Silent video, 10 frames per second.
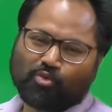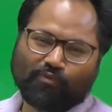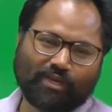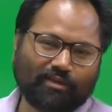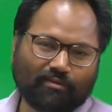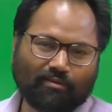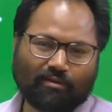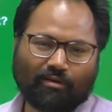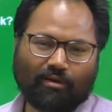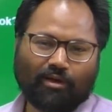
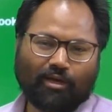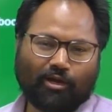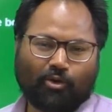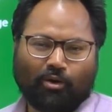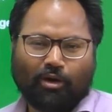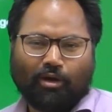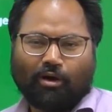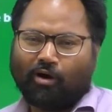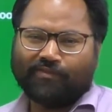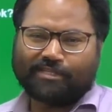movie?
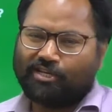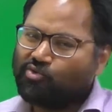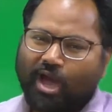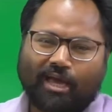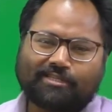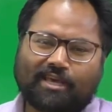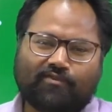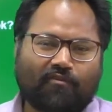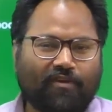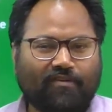Obviously you guys have
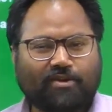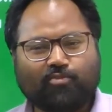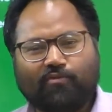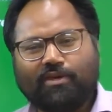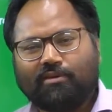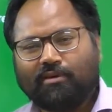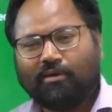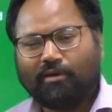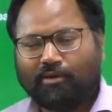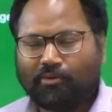your favorite movie.
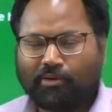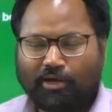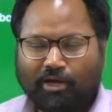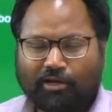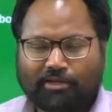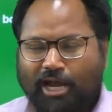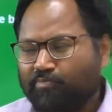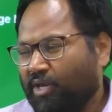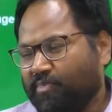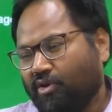That
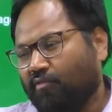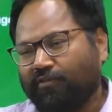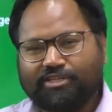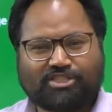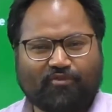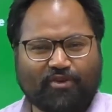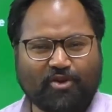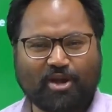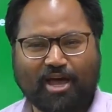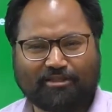may be of Christopher
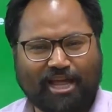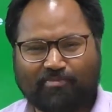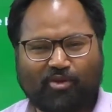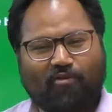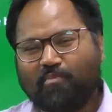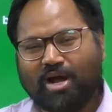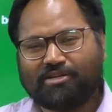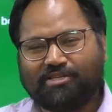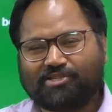Nolan, that may be of Martin